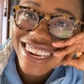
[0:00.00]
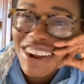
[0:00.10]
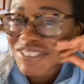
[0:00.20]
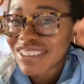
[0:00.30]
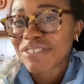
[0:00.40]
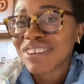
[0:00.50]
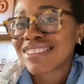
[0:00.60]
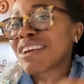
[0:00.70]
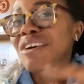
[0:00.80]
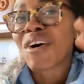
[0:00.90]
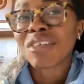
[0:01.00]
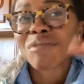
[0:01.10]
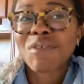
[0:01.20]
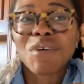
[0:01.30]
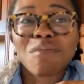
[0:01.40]
for some reason, there will only
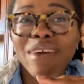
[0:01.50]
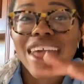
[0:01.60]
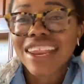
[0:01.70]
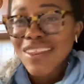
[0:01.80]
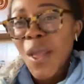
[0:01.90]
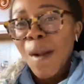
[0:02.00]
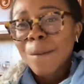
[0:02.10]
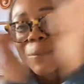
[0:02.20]
be one bed. And then,